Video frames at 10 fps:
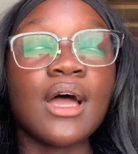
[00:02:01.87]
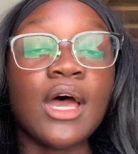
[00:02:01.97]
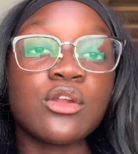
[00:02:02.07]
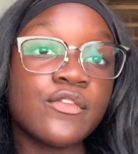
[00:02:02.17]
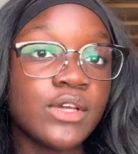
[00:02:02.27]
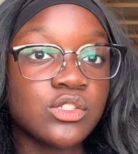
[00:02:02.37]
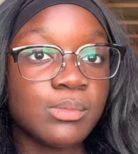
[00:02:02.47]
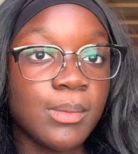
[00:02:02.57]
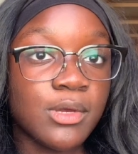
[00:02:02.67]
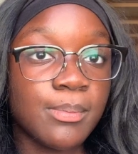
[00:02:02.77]
I don't know if you guys
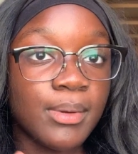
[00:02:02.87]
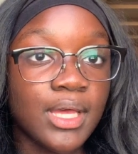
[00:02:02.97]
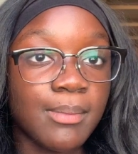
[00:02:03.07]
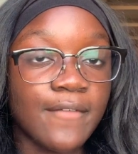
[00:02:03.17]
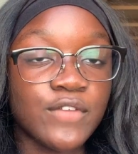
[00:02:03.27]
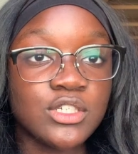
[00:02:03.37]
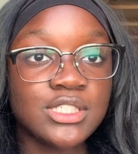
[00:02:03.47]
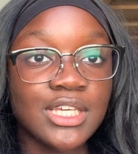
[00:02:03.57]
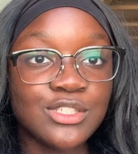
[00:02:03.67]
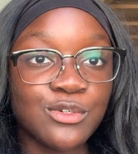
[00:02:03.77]
remember, but in my first
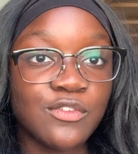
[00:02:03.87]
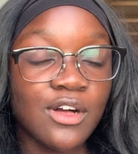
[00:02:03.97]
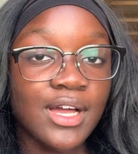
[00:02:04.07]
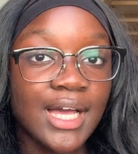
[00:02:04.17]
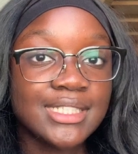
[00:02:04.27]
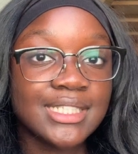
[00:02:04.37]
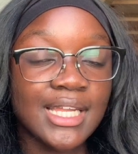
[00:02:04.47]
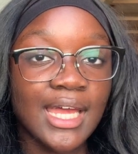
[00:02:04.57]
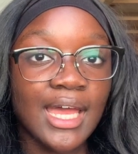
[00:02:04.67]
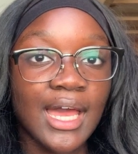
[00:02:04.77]
day school vlog, I said
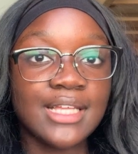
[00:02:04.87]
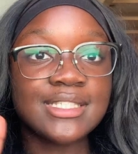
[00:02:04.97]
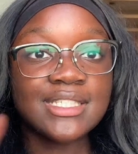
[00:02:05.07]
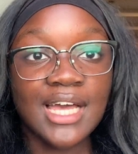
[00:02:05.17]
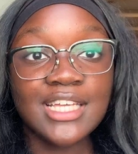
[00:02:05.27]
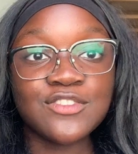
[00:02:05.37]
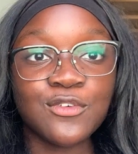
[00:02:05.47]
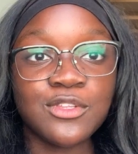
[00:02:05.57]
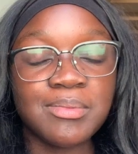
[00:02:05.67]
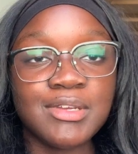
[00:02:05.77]
I had science
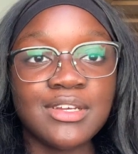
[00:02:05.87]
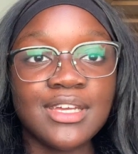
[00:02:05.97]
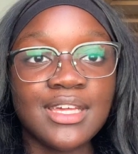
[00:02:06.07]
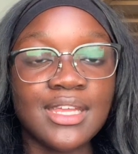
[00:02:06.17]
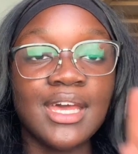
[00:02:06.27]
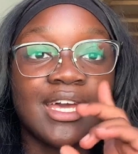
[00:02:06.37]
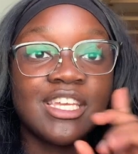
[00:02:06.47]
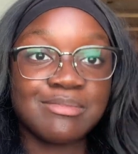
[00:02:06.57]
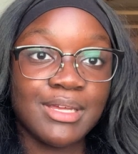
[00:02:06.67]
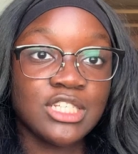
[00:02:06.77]
fourth period
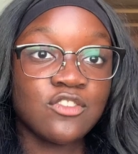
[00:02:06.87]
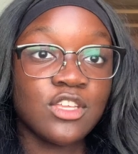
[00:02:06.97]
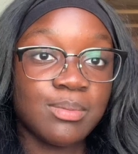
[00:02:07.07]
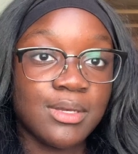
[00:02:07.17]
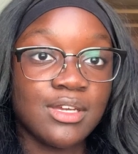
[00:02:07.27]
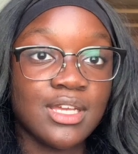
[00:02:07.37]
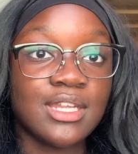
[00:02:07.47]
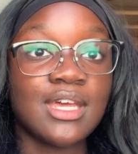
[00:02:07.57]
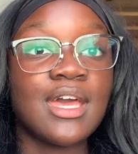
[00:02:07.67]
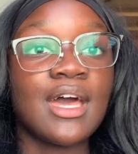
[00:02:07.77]
and Spanish fifth
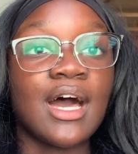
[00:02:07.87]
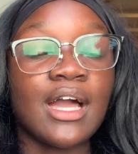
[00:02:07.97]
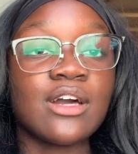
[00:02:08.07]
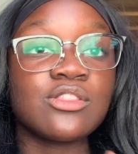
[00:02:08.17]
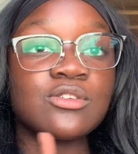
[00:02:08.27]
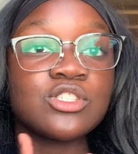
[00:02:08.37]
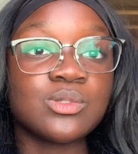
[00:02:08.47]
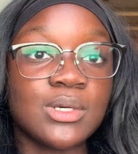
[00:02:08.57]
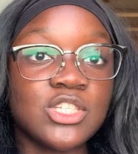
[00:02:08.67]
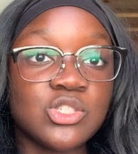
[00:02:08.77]
period. I got those
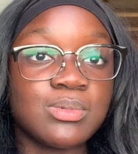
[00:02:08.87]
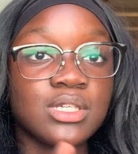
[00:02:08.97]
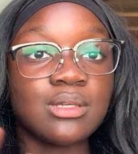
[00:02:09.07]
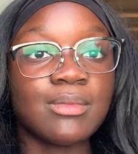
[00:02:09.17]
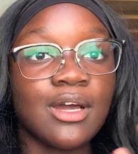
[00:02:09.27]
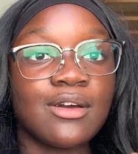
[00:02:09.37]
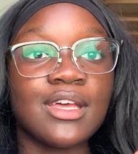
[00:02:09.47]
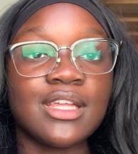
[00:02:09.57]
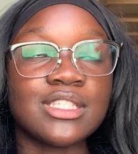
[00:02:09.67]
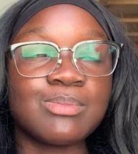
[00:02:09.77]
switched because I'm now
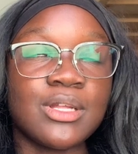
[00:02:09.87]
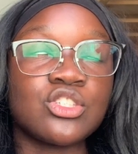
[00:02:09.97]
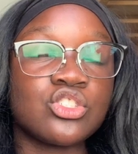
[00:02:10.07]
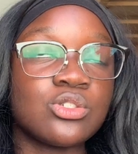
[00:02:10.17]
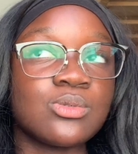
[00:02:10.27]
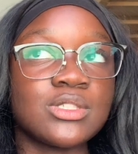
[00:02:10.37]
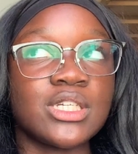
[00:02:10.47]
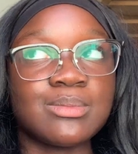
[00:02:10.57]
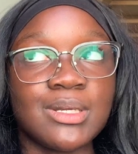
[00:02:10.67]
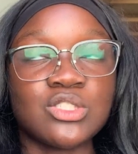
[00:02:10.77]
in Spanish 2 instead
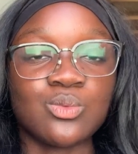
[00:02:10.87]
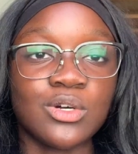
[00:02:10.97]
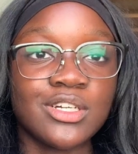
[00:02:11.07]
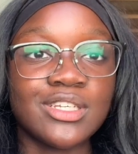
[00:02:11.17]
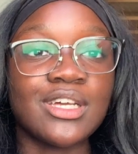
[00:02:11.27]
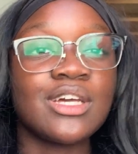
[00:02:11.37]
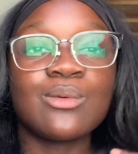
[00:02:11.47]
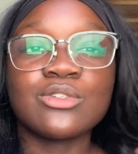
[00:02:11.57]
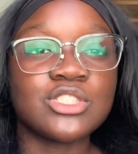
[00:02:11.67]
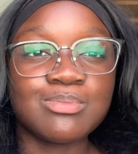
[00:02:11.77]
of Spanish 1,
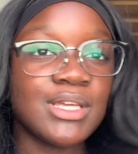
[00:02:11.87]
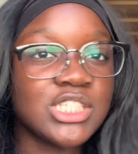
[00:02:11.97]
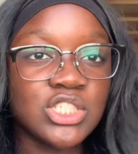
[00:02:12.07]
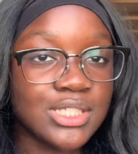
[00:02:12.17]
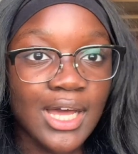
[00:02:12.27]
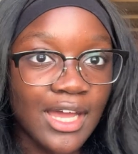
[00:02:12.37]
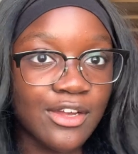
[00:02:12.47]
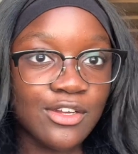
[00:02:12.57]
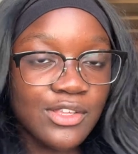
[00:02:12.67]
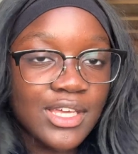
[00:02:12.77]
which is basically just a
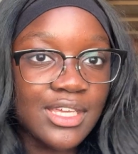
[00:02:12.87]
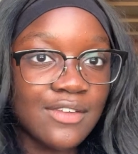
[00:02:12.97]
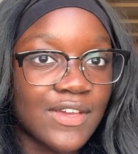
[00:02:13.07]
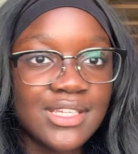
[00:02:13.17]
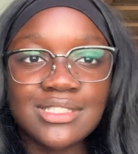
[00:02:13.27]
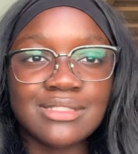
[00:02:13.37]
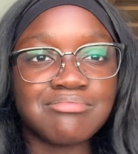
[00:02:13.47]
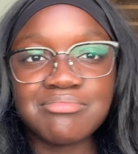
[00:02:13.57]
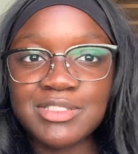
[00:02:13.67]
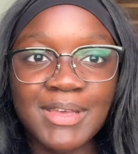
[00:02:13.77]
higher like advanced
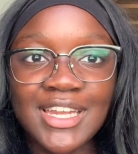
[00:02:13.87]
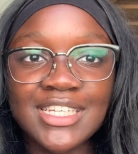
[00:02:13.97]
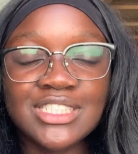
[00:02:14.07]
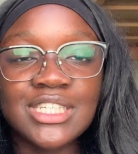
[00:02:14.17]
Spanish.